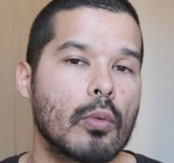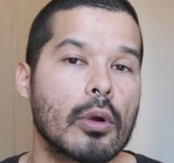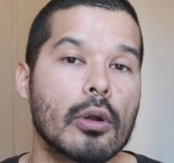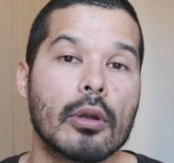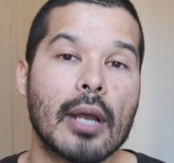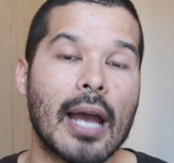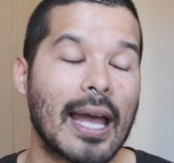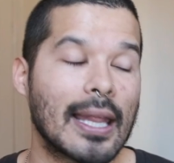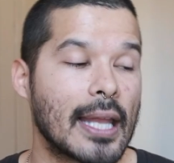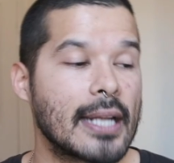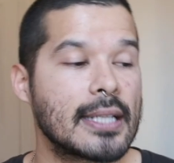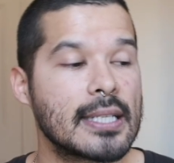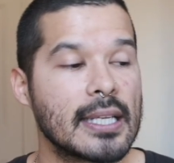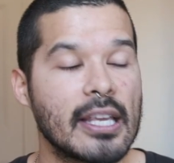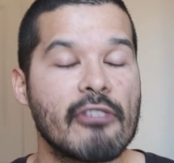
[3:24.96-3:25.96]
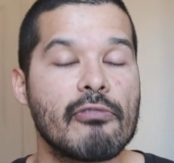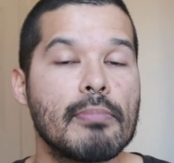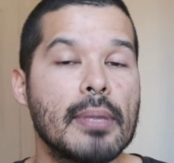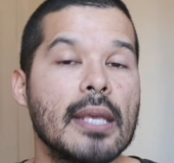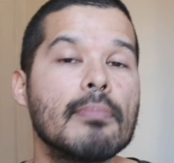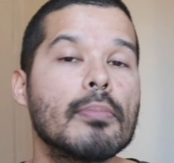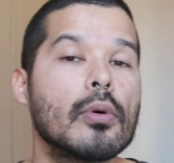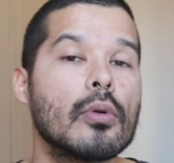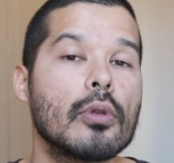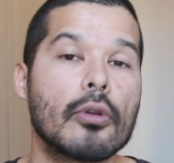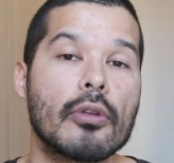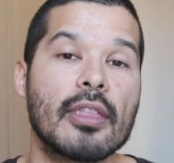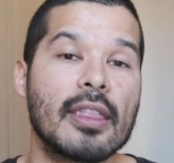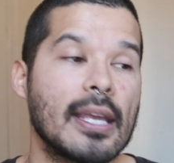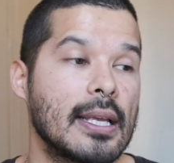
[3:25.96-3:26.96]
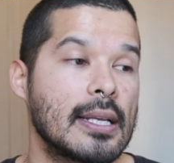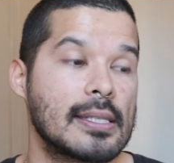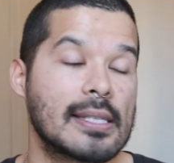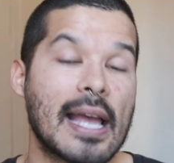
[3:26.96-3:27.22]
work, I like to give people or things